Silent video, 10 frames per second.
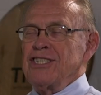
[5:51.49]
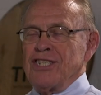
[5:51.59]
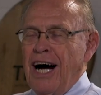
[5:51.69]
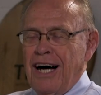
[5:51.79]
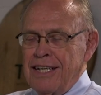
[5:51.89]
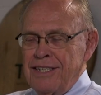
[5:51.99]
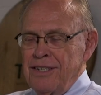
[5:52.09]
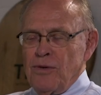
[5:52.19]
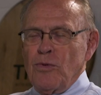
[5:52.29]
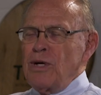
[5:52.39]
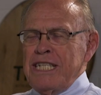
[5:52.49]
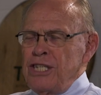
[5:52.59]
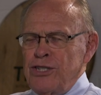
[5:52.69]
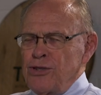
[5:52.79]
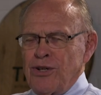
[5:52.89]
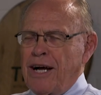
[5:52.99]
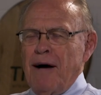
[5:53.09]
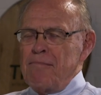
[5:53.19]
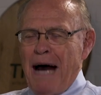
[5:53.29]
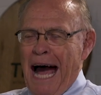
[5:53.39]
John, we need you to
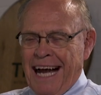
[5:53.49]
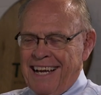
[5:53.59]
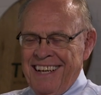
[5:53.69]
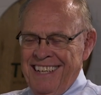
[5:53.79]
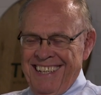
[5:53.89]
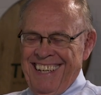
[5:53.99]
come back.